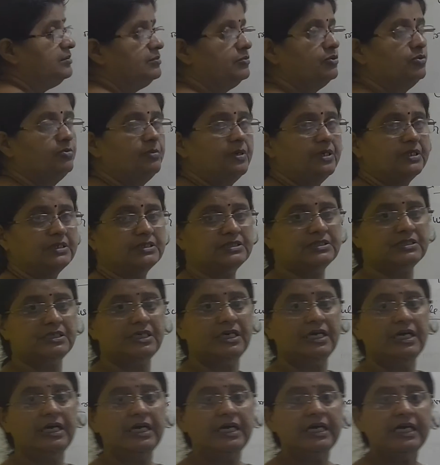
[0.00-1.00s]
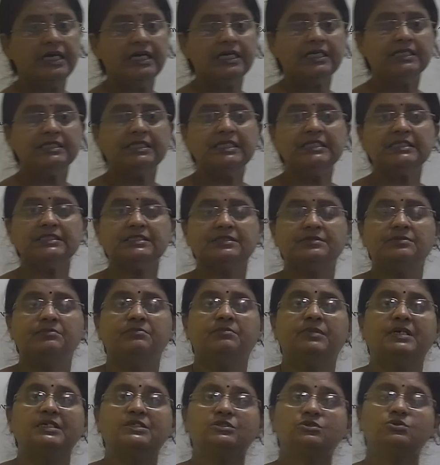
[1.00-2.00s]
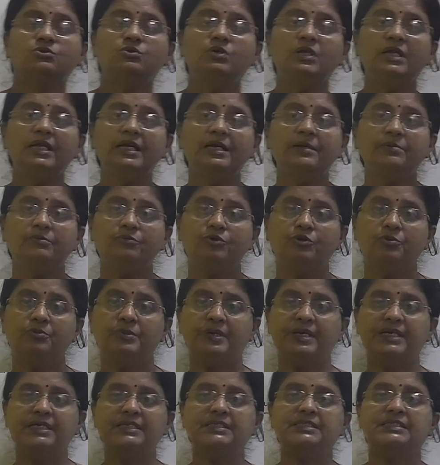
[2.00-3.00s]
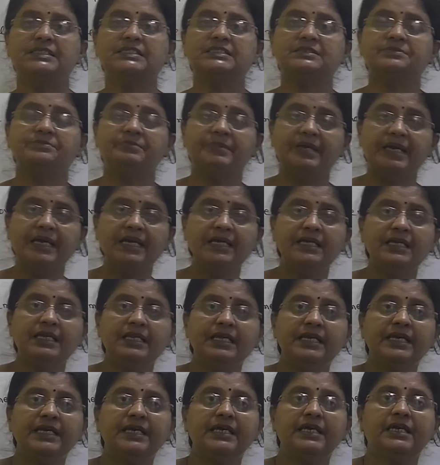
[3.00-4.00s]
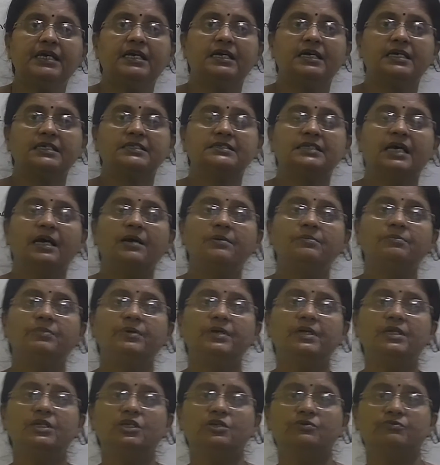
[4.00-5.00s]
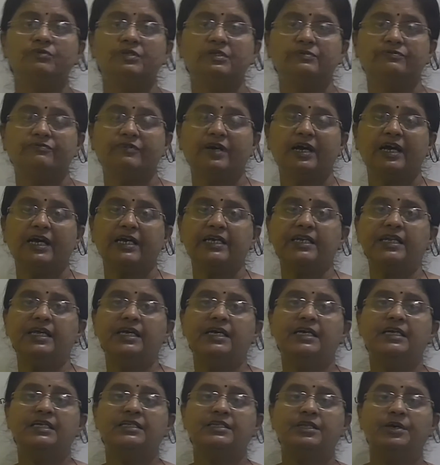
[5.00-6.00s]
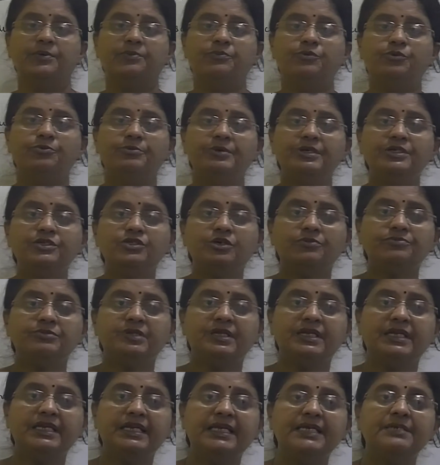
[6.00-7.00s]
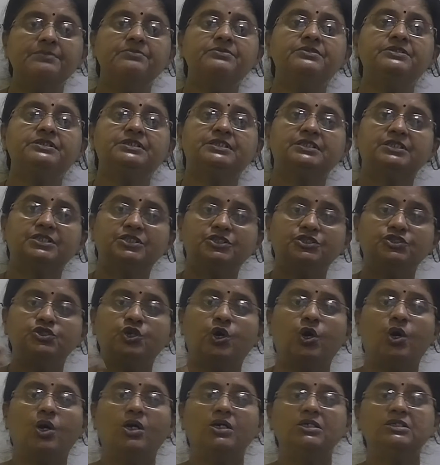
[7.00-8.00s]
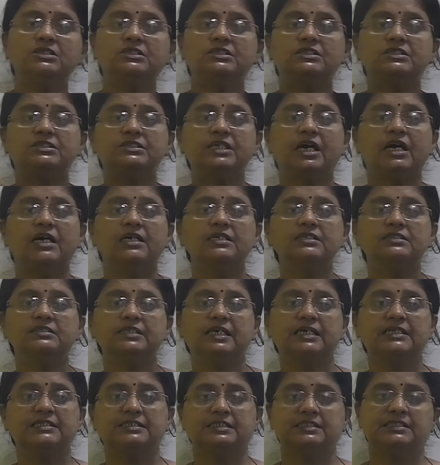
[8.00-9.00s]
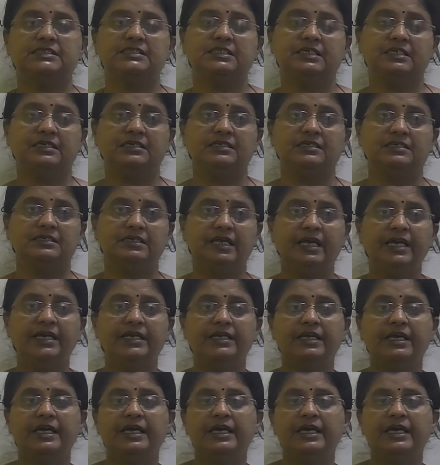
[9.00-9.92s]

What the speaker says: movements. This muscular movement, this mainly example you will find the movement of the limbs, jaws, tongues, etc., right?